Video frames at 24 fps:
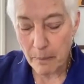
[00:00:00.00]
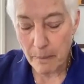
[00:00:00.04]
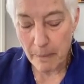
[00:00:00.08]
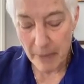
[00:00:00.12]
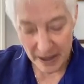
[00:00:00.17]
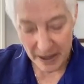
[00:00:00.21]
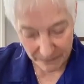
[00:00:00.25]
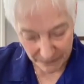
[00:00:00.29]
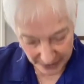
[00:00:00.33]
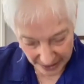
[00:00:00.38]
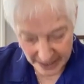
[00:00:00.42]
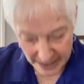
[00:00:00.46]

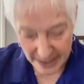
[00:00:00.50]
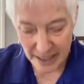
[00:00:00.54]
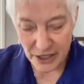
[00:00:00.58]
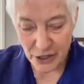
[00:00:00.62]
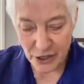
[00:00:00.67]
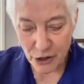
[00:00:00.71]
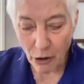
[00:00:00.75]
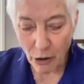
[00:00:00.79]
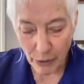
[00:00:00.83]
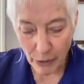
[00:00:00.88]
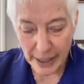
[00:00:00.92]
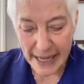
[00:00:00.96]
if they
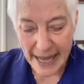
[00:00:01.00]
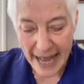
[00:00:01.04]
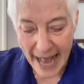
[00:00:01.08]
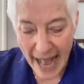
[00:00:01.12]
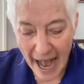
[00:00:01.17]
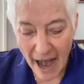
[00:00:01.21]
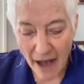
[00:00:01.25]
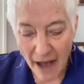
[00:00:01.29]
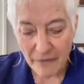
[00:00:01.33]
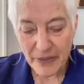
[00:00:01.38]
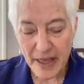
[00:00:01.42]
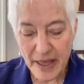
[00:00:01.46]
didn't already
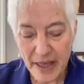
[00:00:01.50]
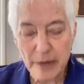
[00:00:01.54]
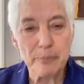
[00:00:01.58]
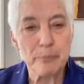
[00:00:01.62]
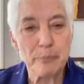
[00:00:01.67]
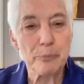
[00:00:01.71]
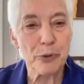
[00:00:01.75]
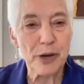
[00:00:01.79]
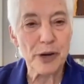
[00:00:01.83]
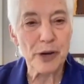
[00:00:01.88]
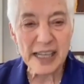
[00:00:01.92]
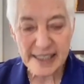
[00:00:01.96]
have that,
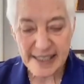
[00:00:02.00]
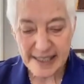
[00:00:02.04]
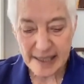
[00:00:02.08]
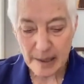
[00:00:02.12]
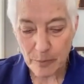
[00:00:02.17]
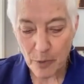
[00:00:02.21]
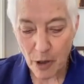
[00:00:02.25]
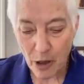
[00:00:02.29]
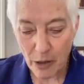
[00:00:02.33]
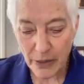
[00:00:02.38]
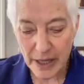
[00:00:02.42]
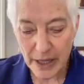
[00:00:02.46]
brings them
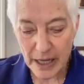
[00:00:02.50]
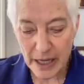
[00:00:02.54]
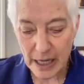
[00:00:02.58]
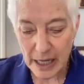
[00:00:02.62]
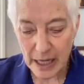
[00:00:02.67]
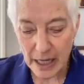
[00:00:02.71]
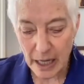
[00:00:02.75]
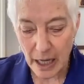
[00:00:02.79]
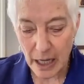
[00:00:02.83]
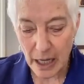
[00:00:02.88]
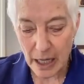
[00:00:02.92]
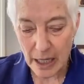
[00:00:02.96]
all the
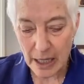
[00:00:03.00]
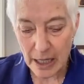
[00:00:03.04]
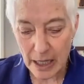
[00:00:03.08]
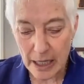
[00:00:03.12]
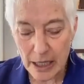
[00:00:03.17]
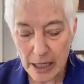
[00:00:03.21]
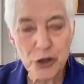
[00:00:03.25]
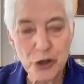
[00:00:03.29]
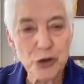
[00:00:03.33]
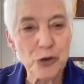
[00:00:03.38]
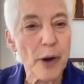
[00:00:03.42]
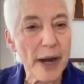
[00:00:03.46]

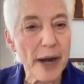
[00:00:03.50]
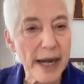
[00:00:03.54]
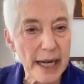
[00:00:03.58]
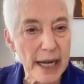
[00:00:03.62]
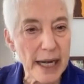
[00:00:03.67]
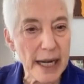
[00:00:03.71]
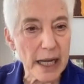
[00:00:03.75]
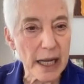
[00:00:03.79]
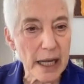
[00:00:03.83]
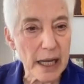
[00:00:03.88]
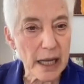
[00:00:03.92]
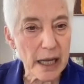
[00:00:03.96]

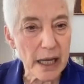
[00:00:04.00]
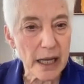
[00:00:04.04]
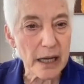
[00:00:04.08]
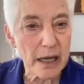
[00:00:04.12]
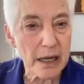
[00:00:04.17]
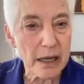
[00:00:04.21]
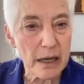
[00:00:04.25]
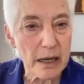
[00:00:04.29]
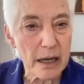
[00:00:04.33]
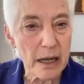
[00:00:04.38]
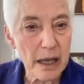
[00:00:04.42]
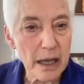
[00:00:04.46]
training
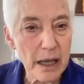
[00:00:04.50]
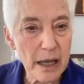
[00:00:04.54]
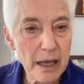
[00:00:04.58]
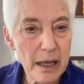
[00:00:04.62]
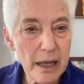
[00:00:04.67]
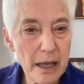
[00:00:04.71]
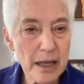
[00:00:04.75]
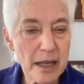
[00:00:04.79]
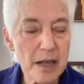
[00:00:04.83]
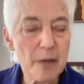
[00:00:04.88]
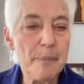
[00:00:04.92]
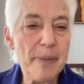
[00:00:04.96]
and
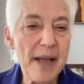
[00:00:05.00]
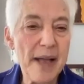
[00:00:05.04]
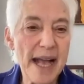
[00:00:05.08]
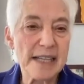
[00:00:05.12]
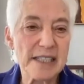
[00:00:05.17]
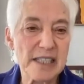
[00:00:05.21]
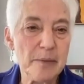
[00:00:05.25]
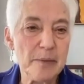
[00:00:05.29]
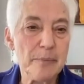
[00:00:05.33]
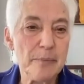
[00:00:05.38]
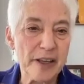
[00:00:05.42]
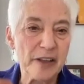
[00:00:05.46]

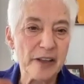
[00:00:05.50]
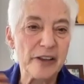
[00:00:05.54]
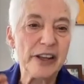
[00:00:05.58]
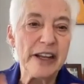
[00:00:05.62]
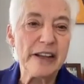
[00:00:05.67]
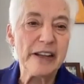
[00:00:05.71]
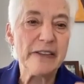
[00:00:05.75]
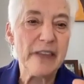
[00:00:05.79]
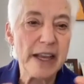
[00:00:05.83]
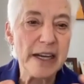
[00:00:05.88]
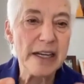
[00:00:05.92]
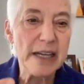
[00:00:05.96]
capacity
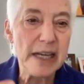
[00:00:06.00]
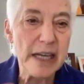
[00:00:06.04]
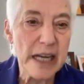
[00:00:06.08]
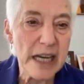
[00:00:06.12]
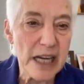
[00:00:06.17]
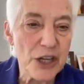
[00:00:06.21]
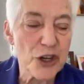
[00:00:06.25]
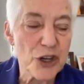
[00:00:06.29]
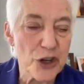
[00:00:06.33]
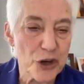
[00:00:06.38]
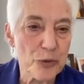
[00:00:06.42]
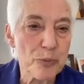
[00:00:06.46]
building they
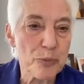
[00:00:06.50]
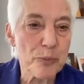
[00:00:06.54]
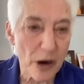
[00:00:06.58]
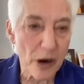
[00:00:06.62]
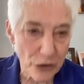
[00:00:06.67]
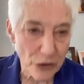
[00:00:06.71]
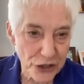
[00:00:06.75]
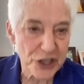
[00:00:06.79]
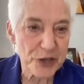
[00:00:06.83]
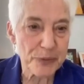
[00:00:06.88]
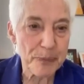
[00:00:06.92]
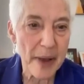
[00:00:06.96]
need to
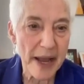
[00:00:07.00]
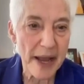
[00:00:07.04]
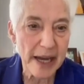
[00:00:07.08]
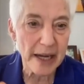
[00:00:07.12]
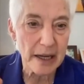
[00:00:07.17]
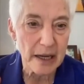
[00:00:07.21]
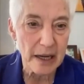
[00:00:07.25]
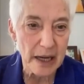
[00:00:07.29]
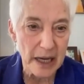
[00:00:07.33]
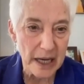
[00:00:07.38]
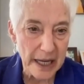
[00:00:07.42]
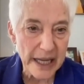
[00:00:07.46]

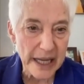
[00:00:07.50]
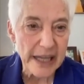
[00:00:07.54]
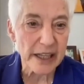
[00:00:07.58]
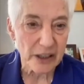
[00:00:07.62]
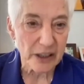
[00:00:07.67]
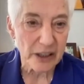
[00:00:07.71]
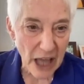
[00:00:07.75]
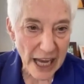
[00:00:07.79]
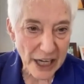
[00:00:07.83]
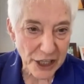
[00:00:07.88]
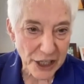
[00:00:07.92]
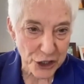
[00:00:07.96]
participate in
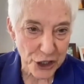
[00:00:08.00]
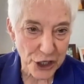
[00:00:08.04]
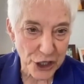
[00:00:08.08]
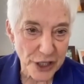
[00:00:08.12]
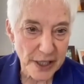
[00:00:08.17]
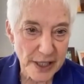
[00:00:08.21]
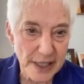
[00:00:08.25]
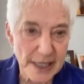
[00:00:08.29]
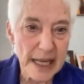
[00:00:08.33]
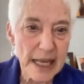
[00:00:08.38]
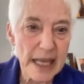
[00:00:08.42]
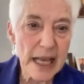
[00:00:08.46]

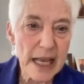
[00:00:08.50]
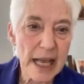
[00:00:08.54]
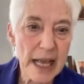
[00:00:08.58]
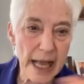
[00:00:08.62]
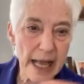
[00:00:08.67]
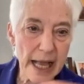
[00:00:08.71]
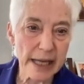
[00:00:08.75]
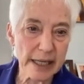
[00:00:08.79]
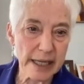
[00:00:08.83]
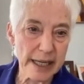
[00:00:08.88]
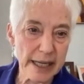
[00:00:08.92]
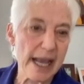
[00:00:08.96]
elections
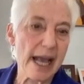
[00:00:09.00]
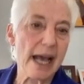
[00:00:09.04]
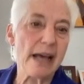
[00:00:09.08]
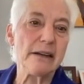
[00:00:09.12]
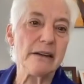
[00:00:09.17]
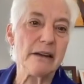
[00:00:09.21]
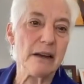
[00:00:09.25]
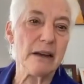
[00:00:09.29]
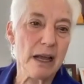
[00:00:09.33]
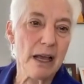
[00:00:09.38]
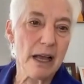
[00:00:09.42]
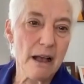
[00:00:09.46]
and get
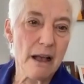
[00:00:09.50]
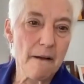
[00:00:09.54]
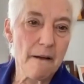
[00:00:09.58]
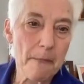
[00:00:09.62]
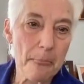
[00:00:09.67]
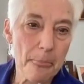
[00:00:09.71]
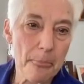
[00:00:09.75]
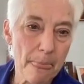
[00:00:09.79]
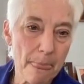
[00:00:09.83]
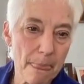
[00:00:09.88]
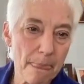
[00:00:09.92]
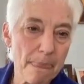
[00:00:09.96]

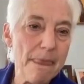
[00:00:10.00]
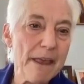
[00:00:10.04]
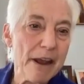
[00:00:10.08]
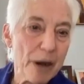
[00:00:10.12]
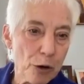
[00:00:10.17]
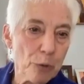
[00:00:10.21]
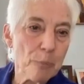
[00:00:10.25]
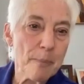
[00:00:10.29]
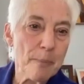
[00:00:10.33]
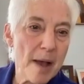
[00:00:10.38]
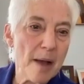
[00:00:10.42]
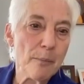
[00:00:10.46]
their
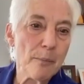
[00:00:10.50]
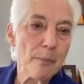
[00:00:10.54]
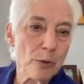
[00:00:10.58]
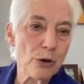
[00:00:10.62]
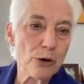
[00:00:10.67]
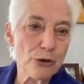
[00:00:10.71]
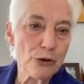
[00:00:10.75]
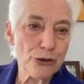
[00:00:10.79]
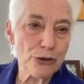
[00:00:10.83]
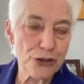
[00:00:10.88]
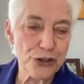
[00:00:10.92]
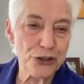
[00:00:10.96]

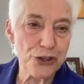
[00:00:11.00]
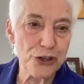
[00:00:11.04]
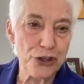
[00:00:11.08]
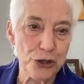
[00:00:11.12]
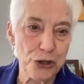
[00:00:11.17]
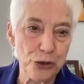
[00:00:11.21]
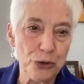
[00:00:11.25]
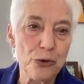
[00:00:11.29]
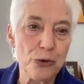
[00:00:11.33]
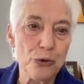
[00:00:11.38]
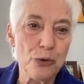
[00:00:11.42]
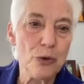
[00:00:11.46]
members
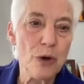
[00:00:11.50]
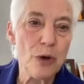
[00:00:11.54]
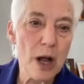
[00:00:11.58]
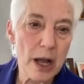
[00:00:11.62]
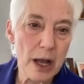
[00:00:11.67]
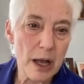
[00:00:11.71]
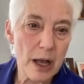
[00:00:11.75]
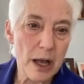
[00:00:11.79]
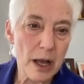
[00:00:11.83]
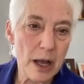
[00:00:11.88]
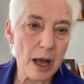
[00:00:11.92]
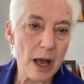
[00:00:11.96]
to
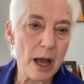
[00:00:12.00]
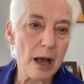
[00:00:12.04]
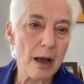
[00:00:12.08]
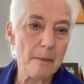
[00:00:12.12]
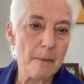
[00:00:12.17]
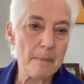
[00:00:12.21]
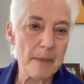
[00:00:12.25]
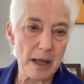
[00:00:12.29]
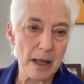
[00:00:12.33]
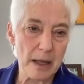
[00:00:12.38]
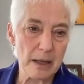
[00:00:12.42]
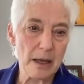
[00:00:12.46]

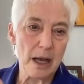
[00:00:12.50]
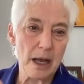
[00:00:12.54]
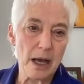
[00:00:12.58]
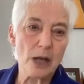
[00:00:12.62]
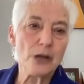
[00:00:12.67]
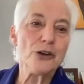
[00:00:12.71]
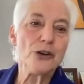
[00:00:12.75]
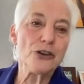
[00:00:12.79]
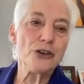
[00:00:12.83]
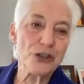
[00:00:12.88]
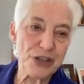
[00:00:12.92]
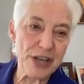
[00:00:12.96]

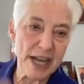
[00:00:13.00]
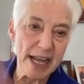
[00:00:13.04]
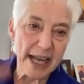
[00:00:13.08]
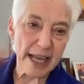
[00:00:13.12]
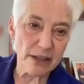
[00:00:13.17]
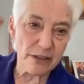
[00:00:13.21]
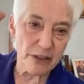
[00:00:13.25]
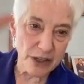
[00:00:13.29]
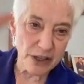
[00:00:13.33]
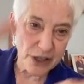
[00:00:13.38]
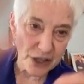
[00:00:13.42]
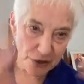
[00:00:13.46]

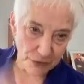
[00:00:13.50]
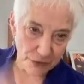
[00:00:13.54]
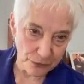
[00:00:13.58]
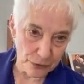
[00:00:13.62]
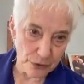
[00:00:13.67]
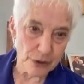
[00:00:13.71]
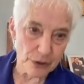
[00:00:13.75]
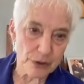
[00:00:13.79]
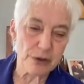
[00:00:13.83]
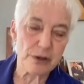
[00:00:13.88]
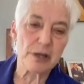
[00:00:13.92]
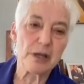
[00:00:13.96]
understand the
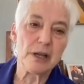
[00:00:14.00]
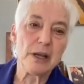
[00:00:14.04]
different